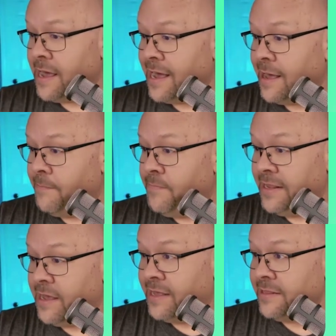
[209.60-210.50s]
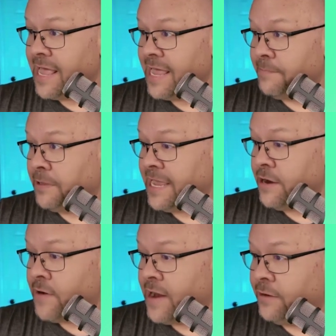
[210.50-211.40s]
But unlike
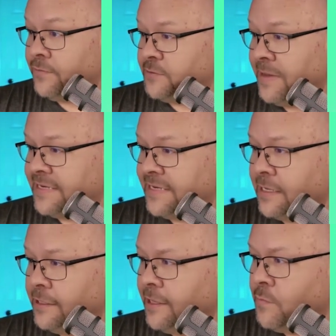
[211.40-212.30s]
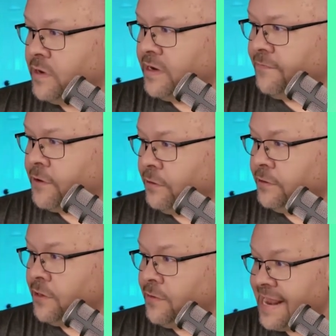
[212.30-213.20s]
Playground, which makes this a little more
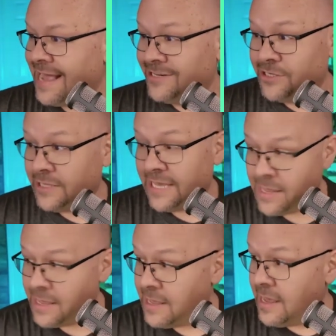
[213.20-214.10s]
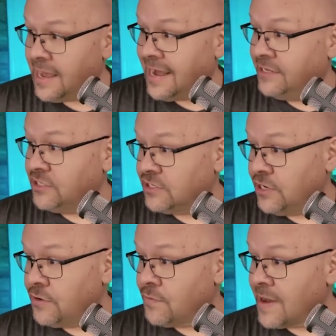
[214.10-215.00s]
difficult, you can actually just
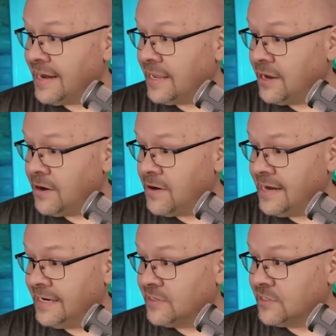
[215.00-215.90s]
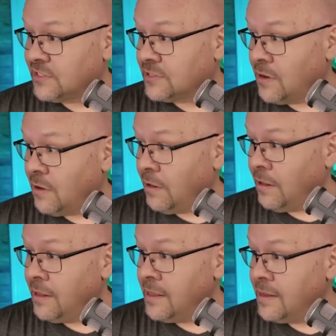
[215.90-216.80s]
go right here and
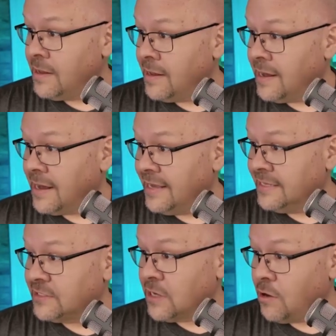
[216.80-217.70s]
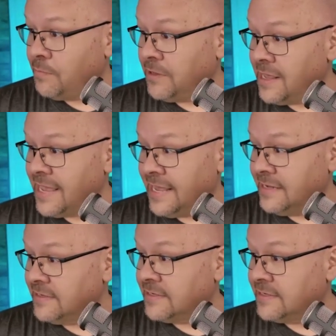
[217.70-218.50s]
install plugins.